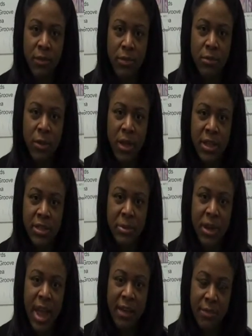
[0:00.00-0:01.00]
if you will, I
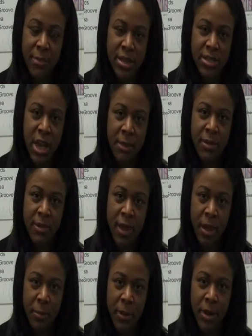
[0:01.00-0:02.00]
spend half of my time in the
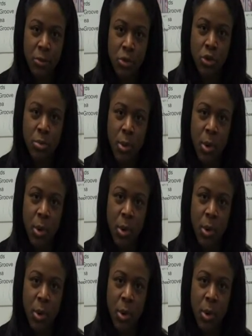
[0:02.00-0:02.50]
operating room